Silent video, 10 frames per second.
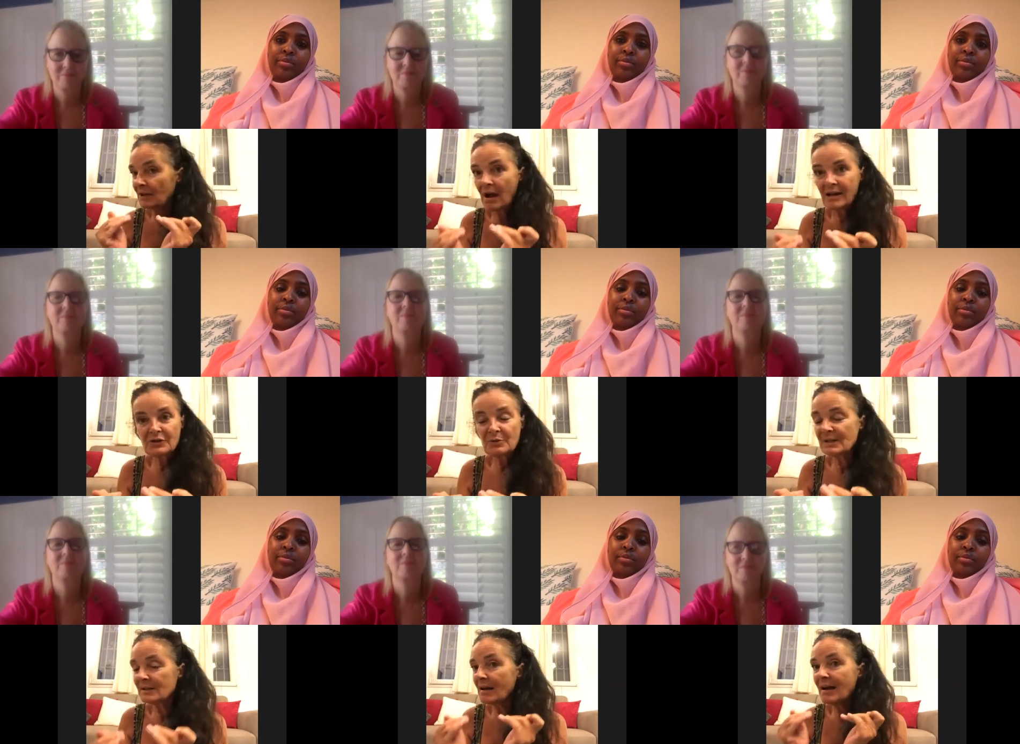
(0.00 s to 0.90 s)
Speaker 1: the costume
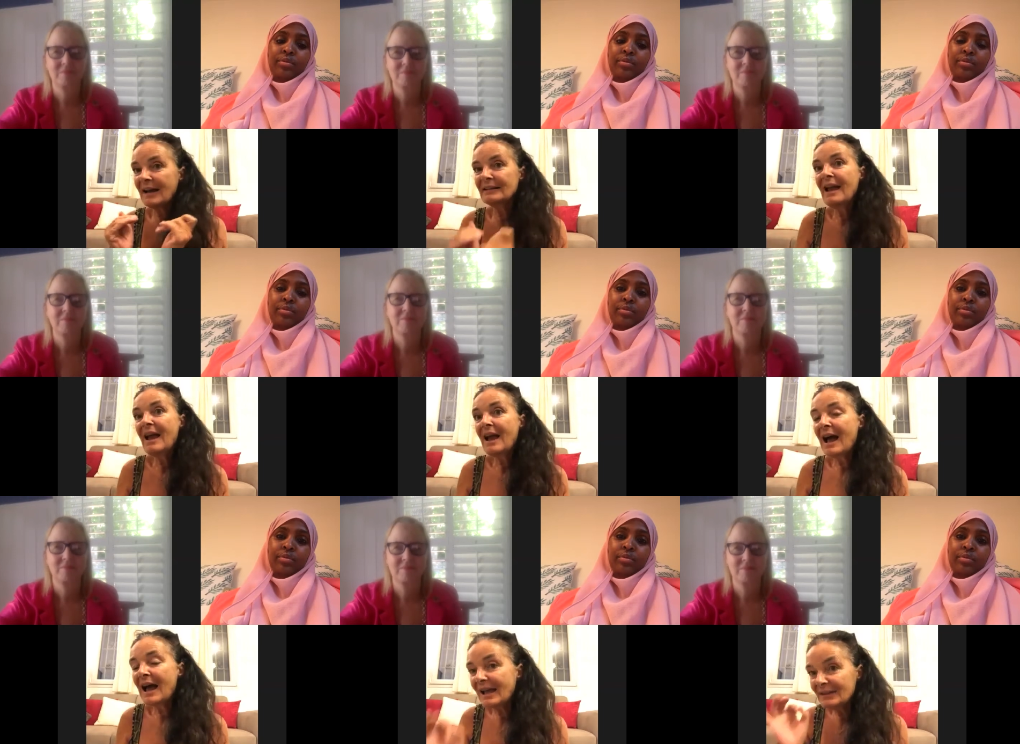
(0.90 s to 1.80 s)
design,
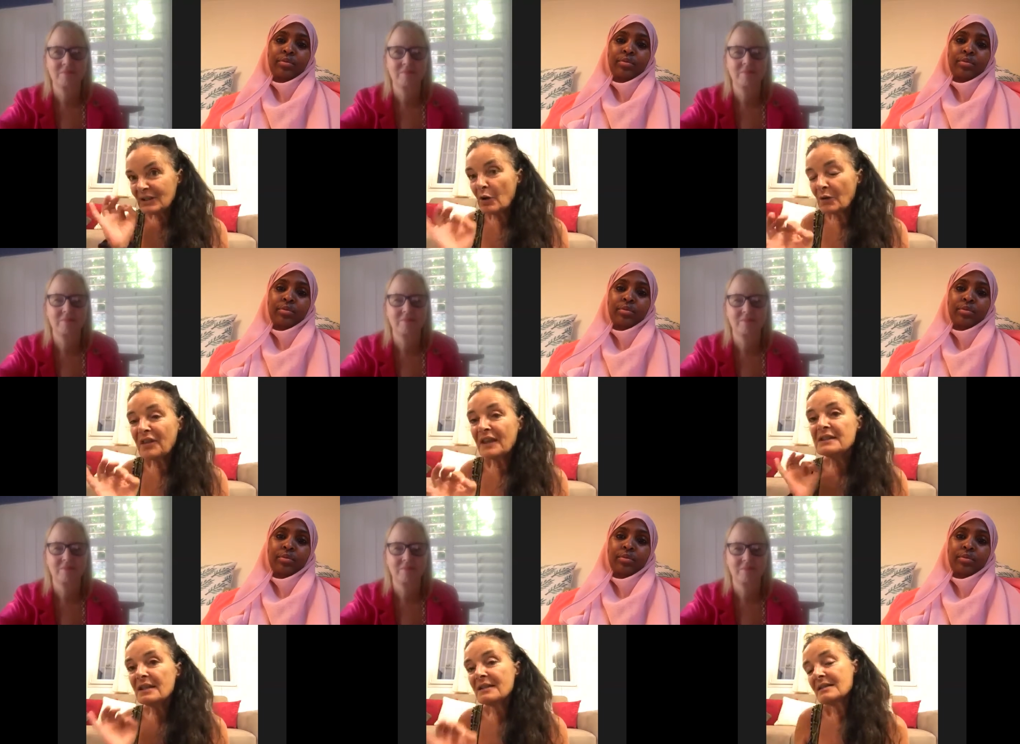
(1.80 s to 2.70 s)
and the
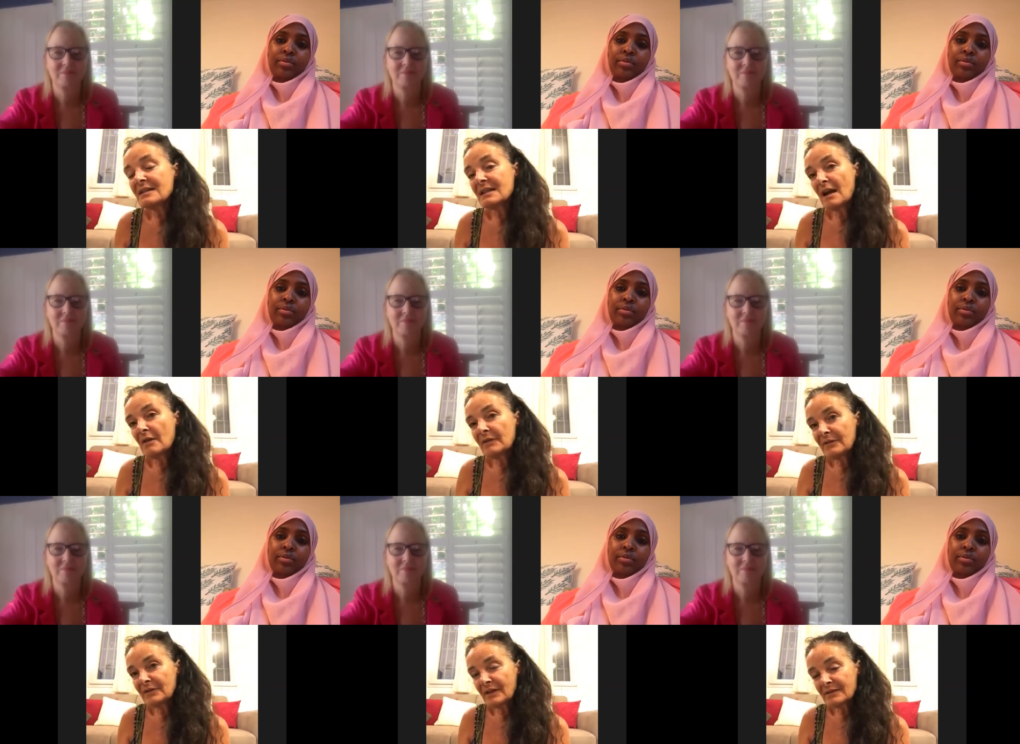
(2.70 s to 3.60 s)
authenticity of
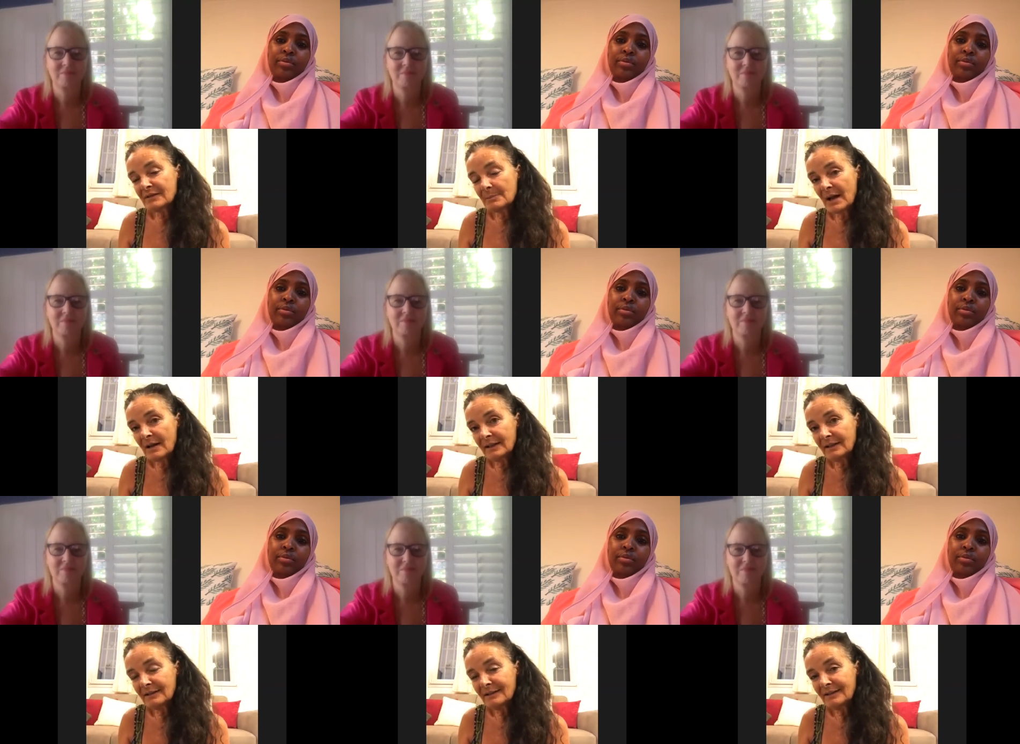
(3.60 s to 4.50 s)
everything Somali.
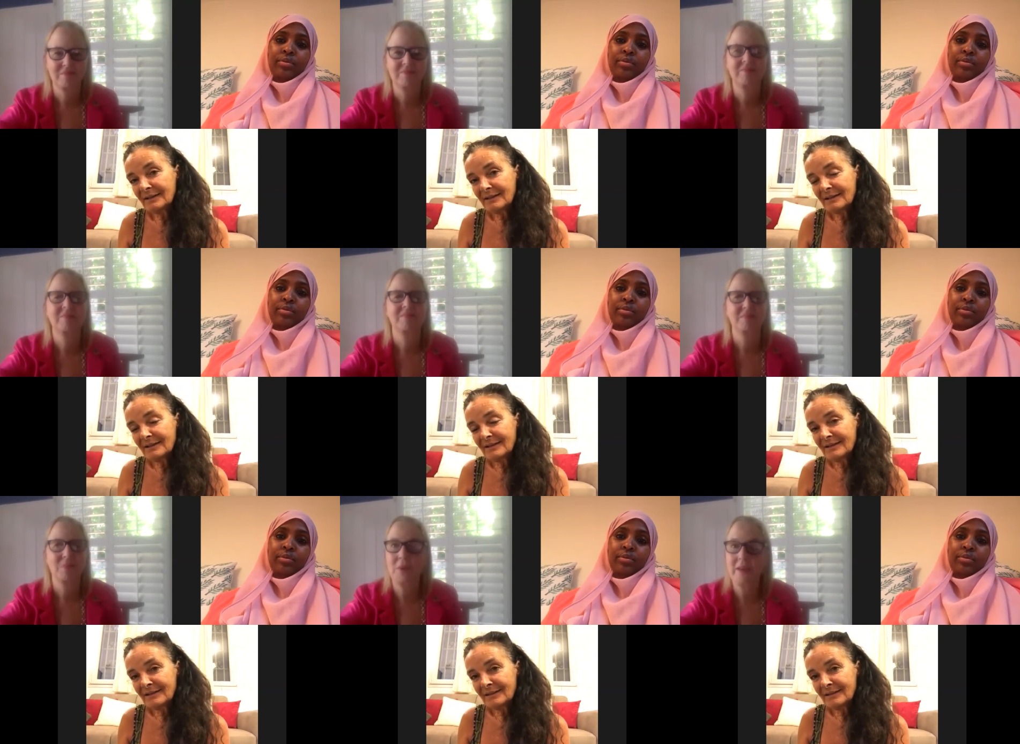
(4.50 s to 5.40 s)

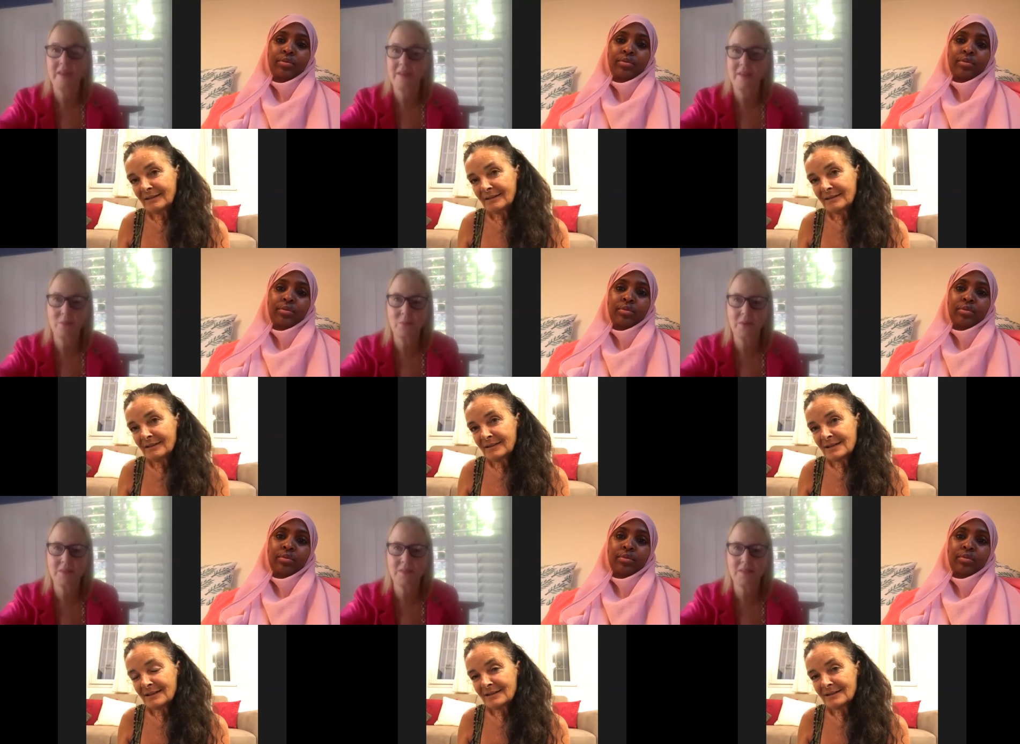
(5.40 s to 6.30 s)
Speaker 2: Well, it, it
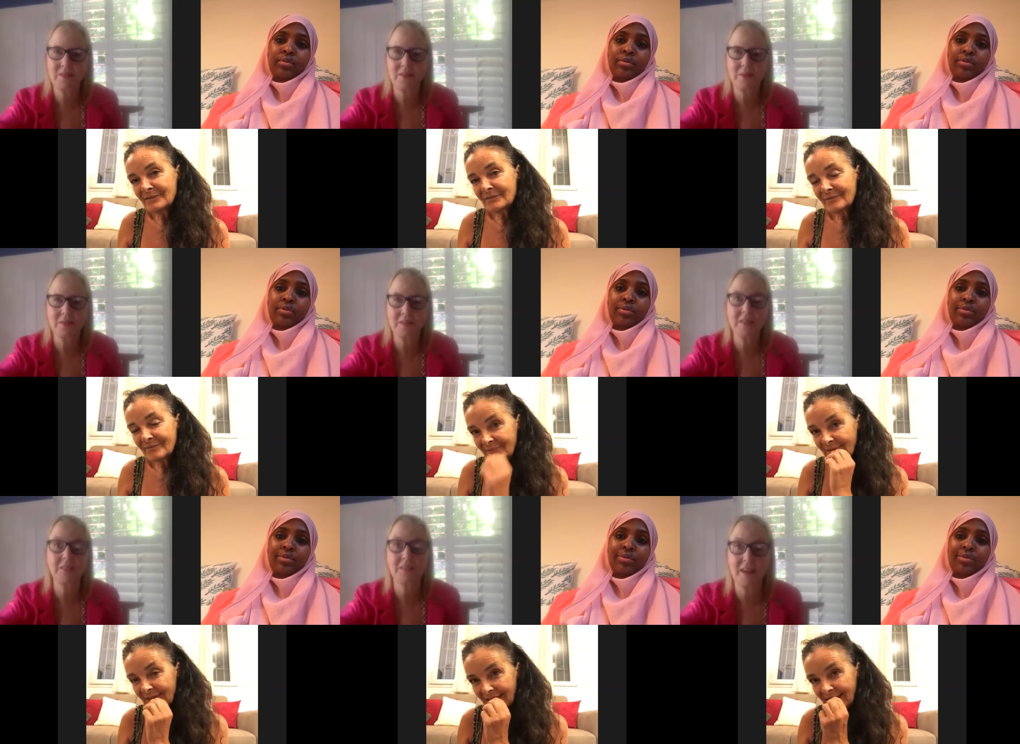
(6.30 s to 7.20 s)
was, it's,
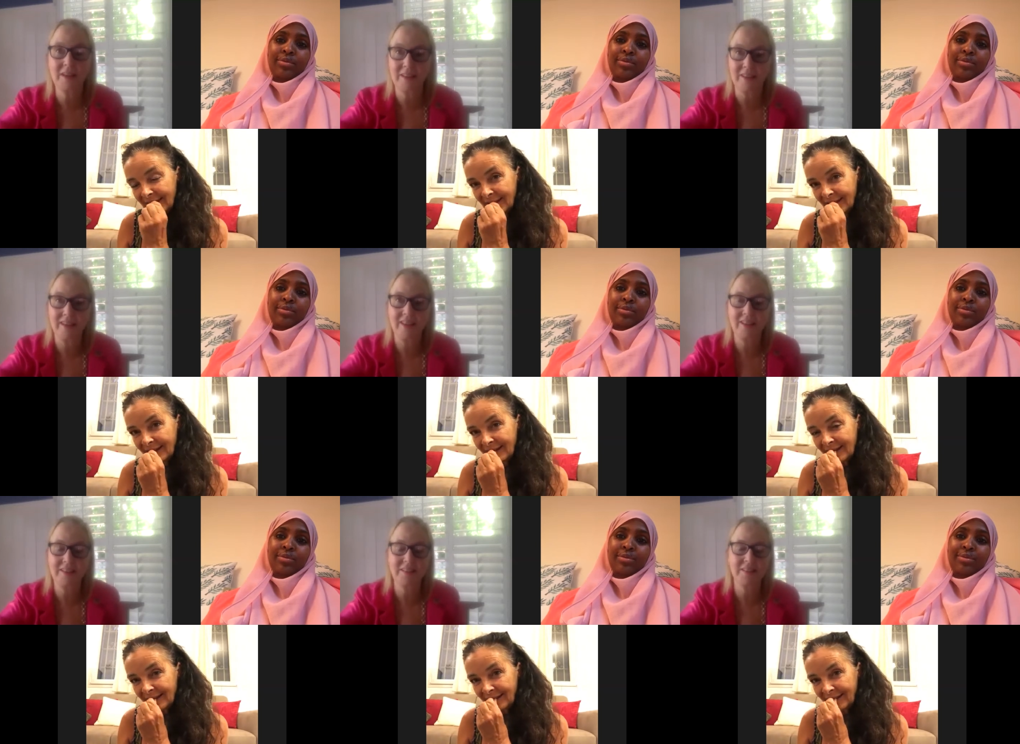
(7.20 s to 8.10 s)
it's stunning.
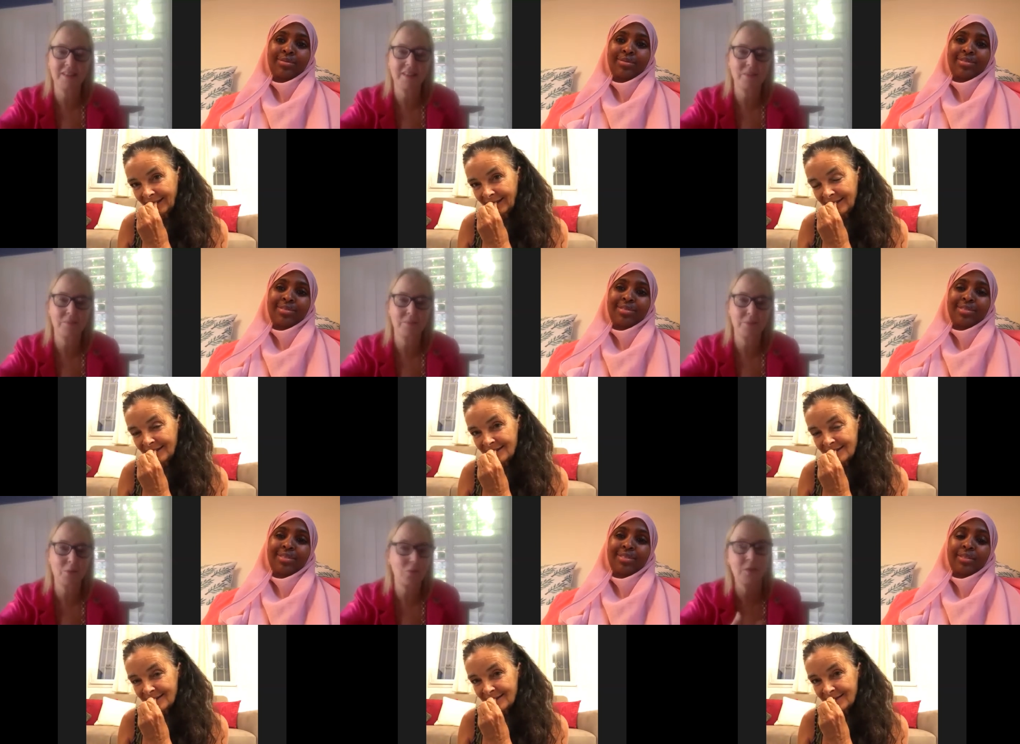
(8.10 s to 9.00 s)
And um,
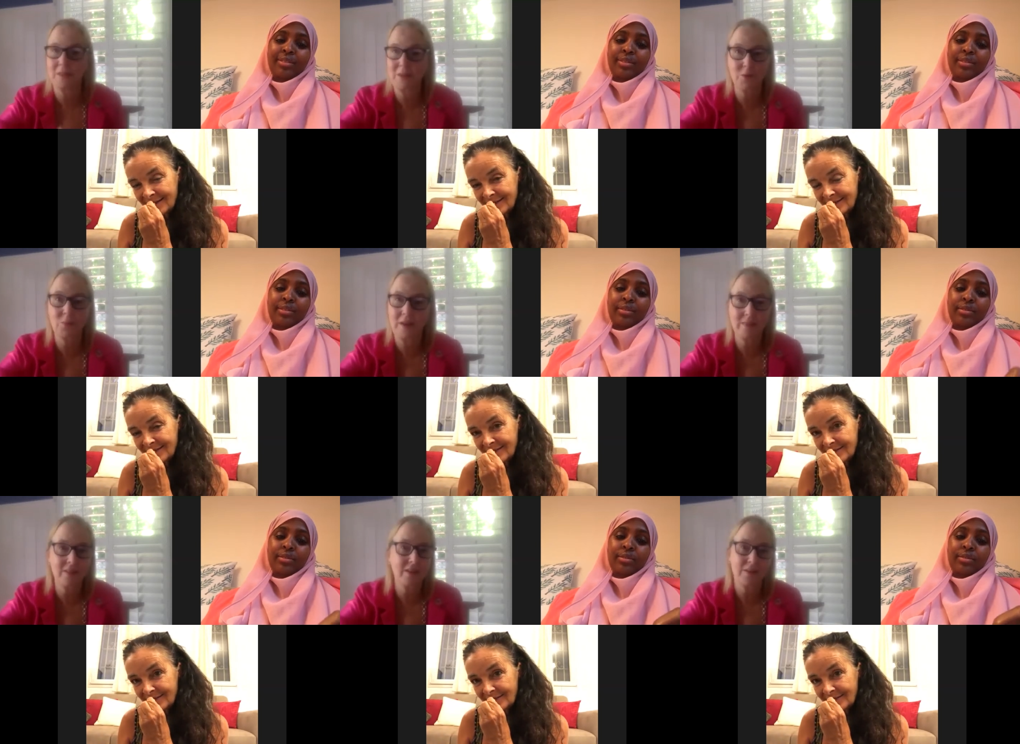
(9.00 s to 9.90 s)
you feel like you're
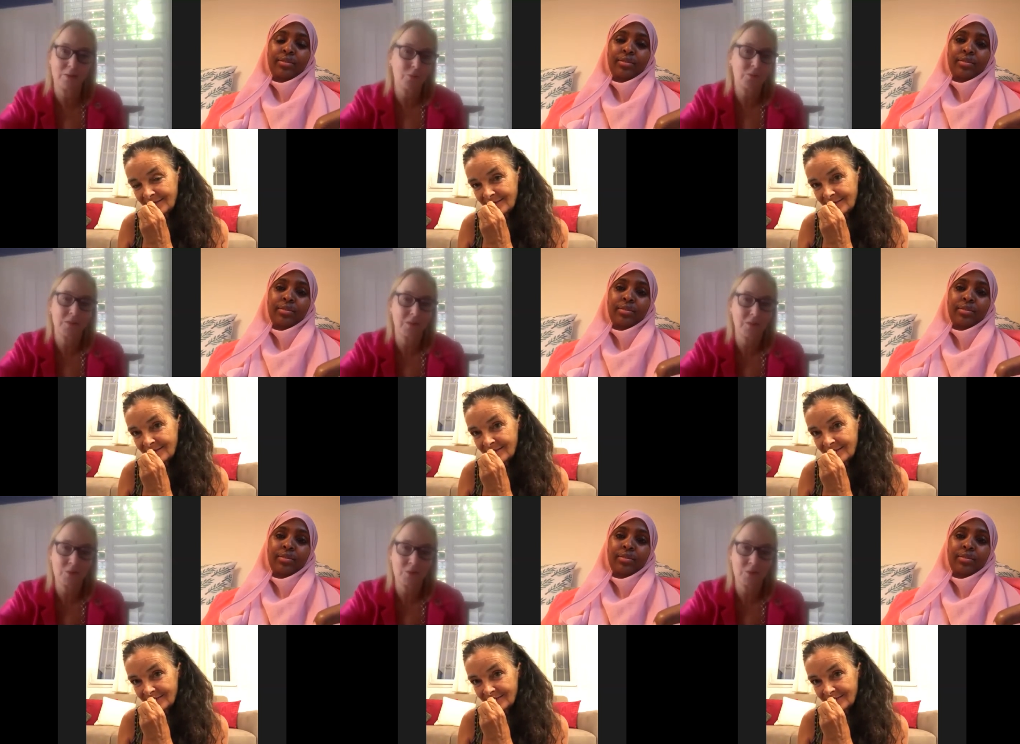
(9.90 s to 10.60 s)
right there. You feel you